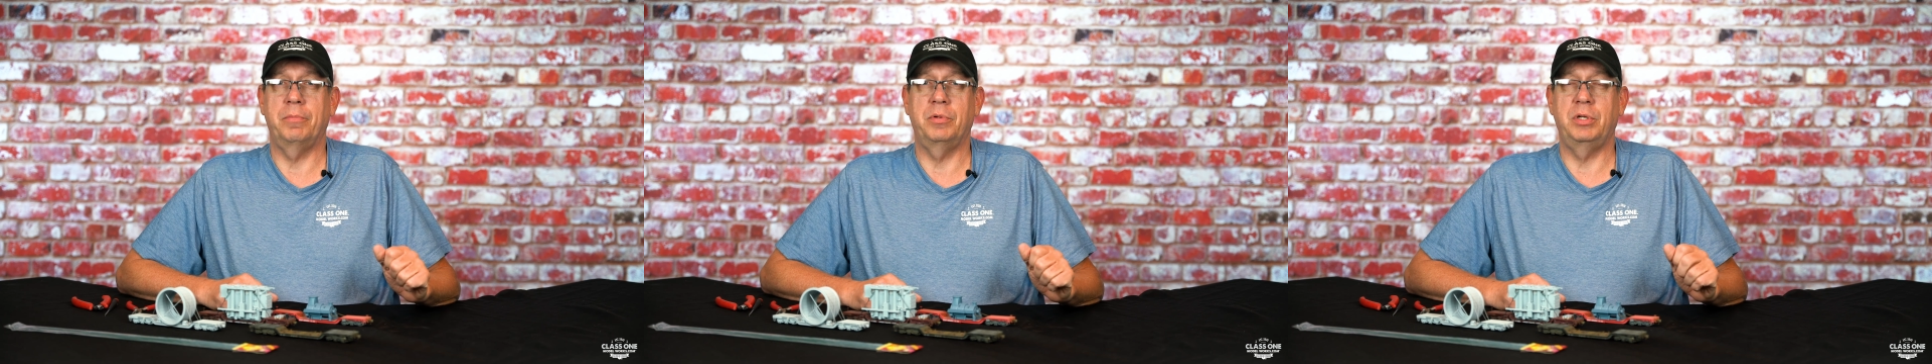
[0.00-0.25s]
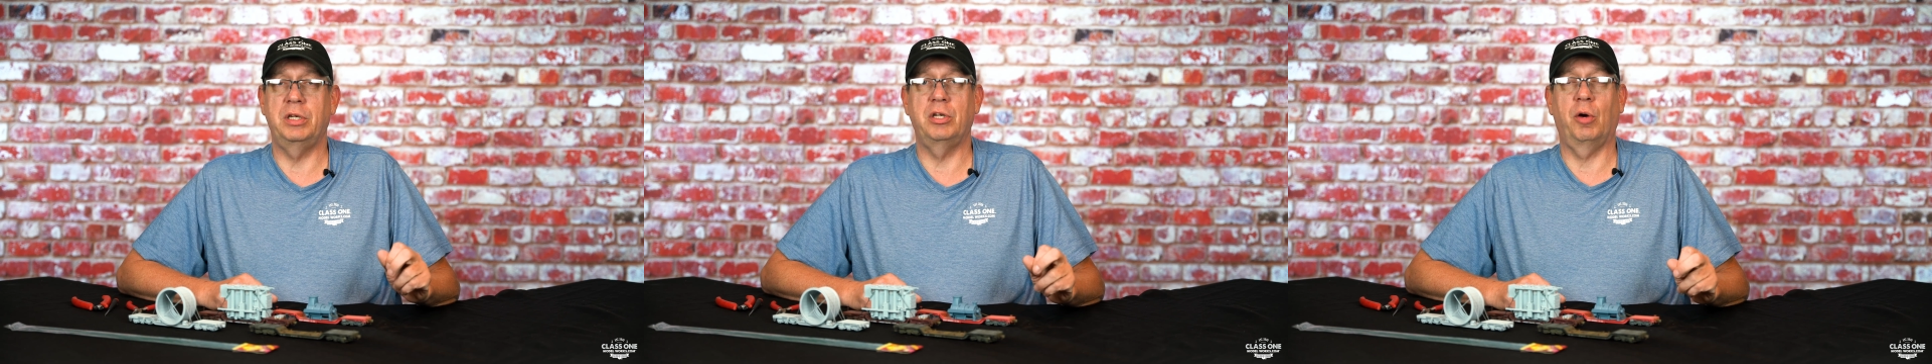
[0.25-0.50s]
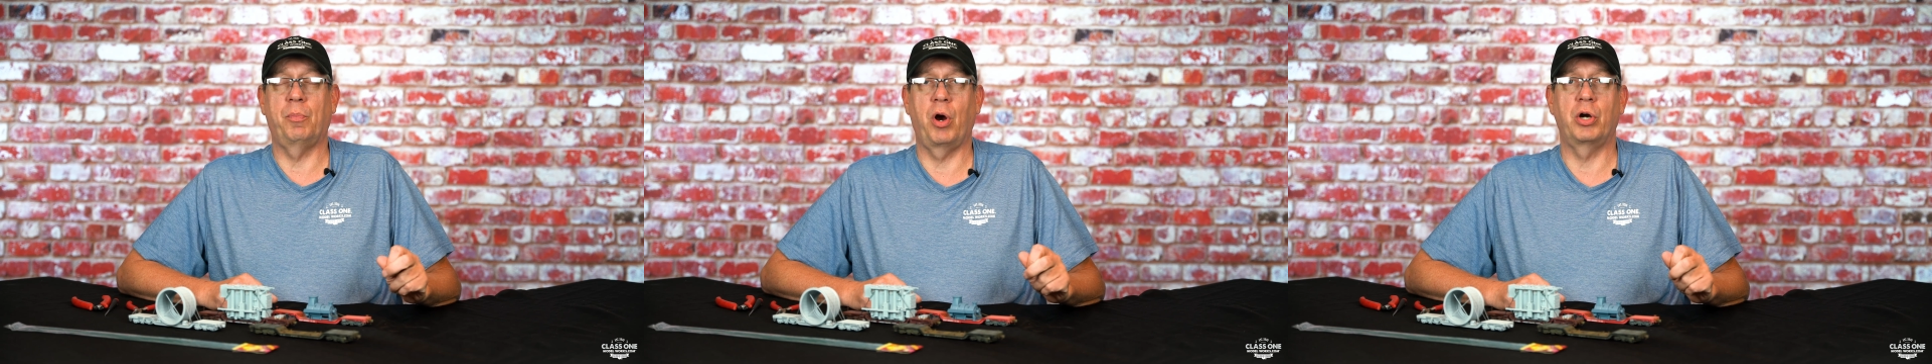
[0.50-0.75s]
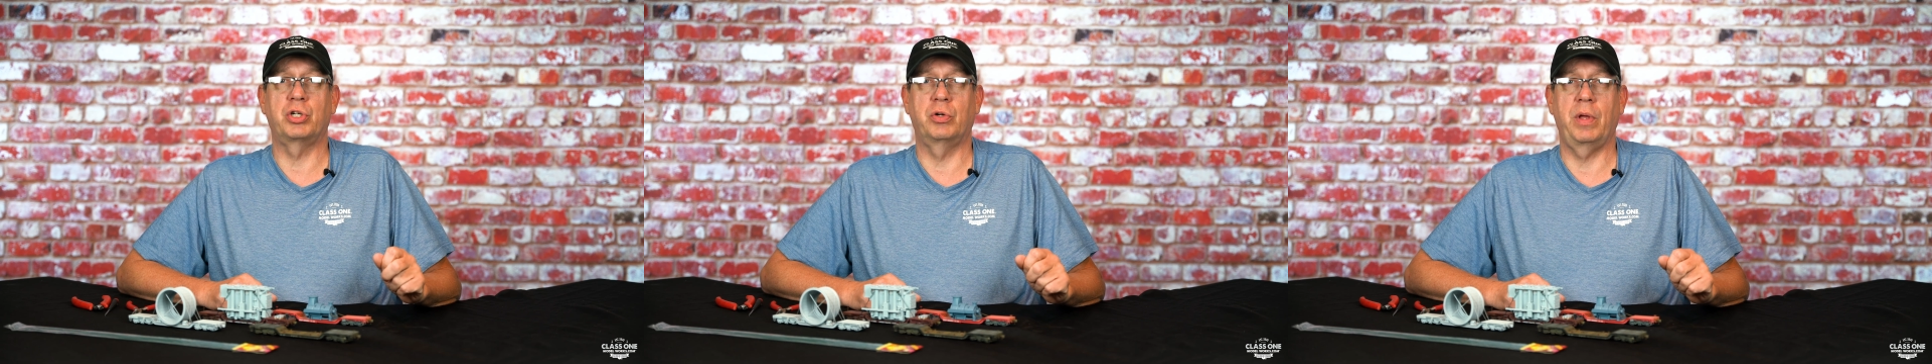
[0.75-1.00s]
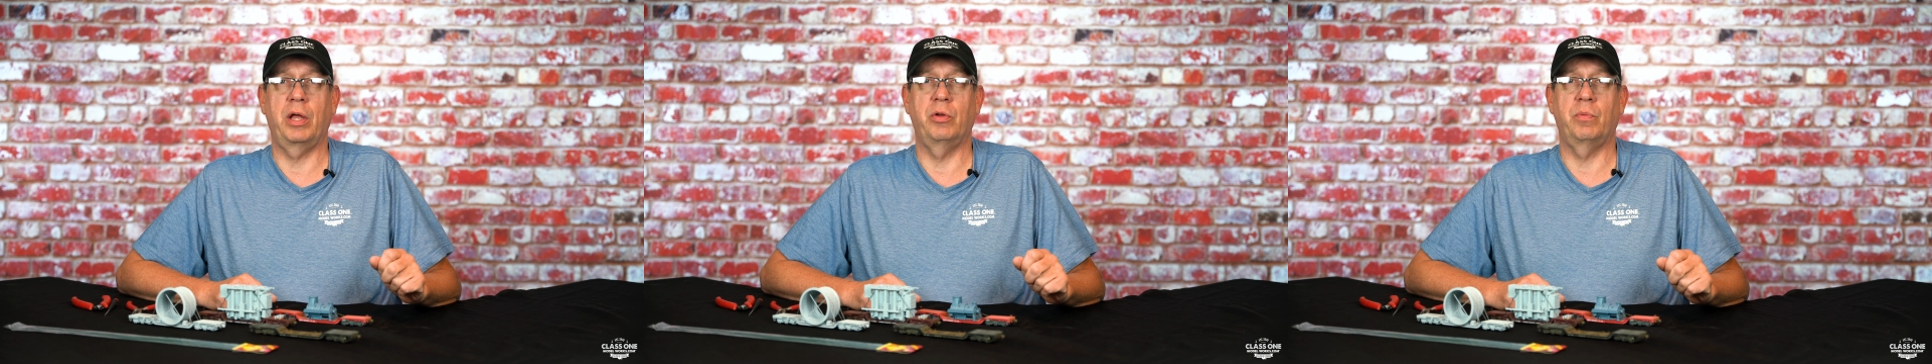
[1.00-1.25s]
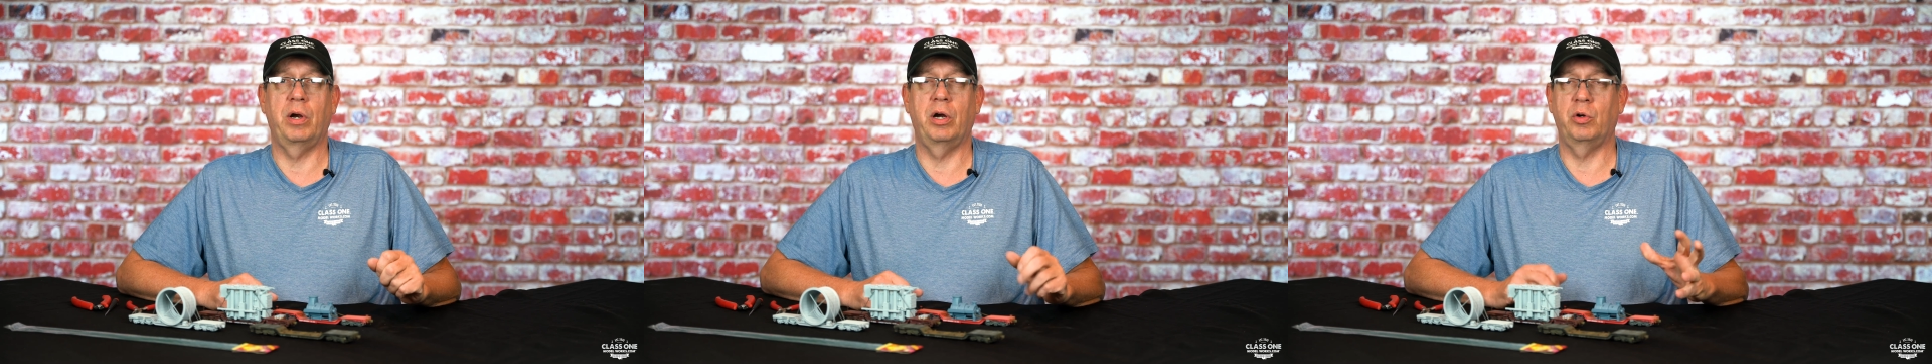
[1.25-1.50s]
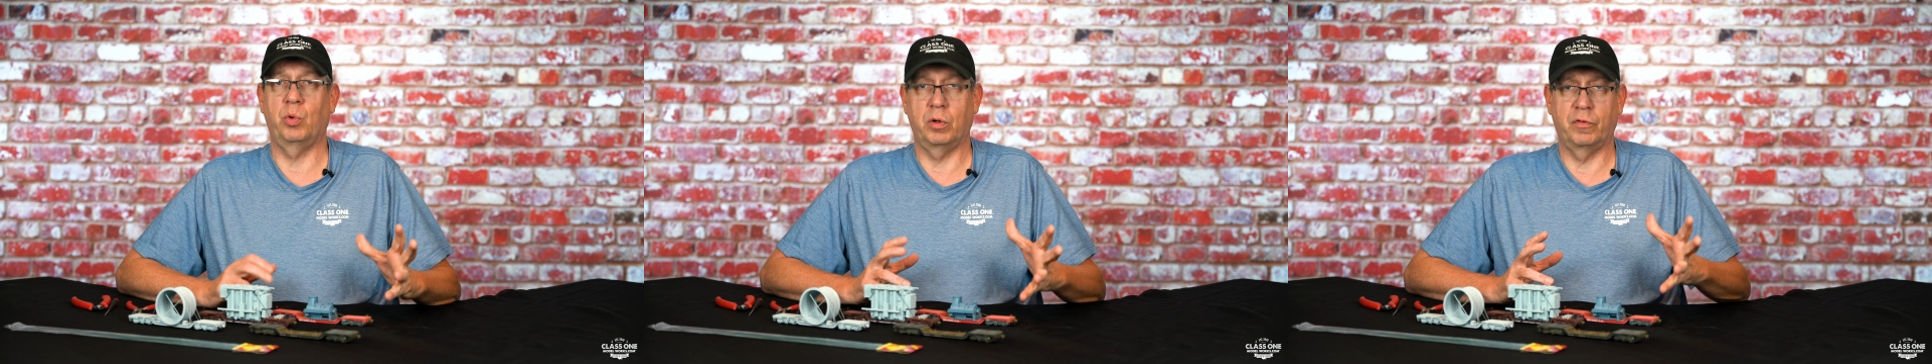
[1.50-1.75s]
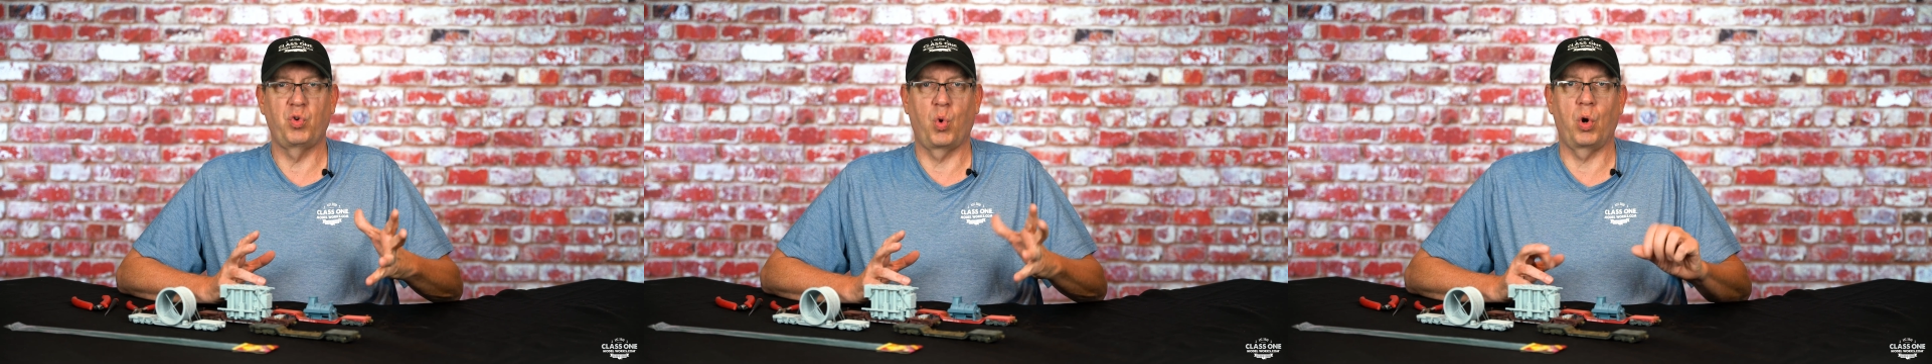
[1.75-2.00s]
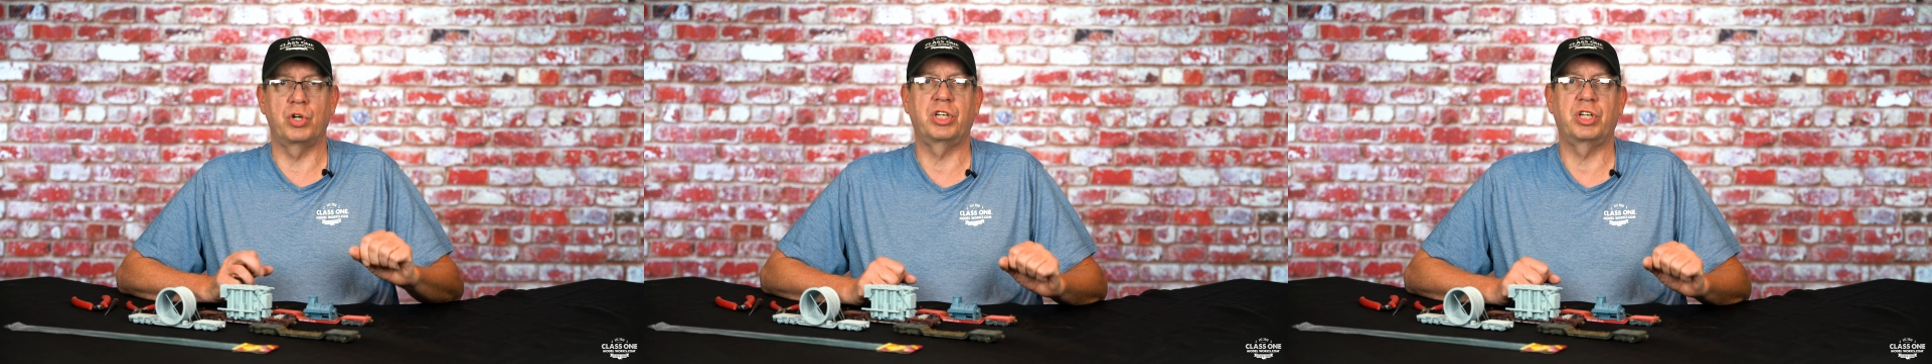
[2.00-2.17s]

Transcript: detail parts from down the rear, or of course